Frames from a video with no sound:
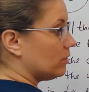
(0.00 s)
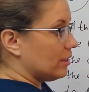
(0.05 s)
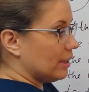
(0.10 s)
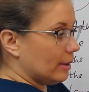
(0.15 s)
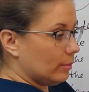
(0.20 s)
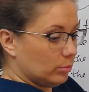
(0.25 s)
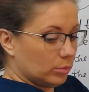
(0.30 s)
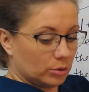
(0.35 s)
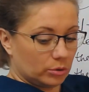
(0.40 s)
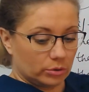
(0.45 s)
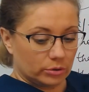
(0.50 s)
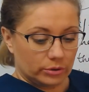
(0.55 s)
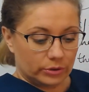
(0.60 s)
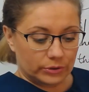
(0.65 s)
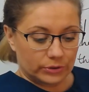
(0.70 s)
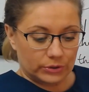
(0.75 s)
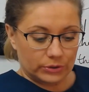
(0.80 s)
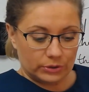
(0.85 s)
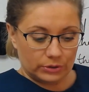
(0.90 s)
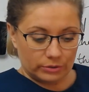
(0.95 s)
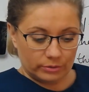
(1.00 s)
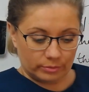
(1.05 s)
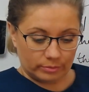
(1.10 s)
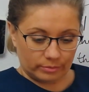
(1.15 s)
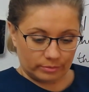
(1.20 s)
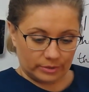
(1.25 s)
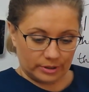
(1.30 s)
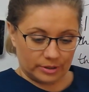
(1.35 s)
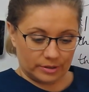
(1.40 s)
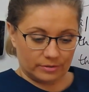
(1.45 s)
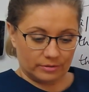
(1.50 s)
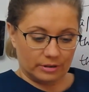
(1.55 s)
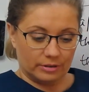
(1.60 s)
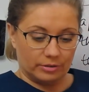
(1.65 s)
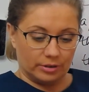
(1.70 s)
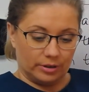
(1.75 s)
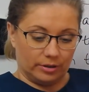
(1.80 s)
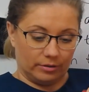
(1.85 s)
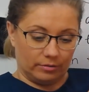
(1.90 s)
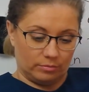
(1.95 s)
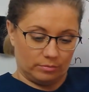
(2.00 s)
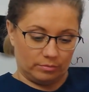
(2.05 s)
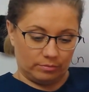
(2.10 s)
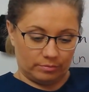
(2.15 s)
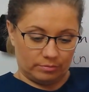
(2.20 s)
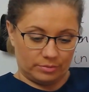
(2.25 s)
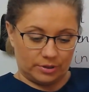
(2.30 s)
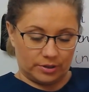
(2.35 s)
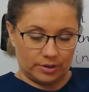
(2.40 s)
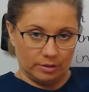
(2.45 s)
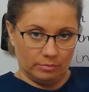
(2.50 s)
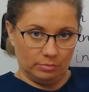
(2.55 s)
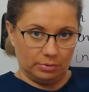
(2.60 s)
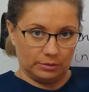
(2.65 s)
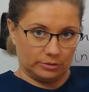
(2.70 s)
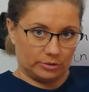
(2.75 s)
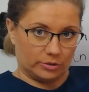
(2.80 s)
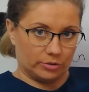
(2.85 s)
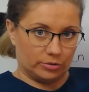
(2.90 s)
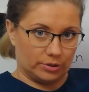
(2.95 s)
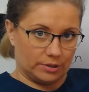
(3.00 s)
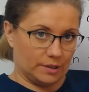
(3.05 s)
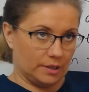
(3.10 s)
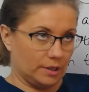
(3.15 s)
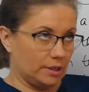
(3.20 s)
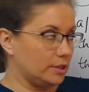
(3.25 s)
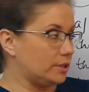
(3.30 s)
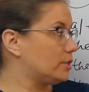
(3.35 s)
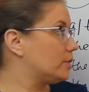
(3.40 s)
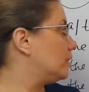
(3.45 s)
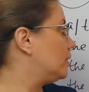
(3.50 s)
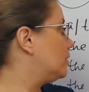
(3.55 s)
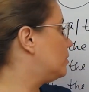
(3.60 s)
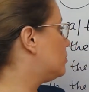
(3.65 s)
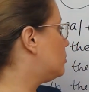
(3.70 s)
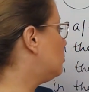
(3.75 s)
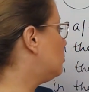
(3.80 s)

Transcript: the box, it's very simple to see it in the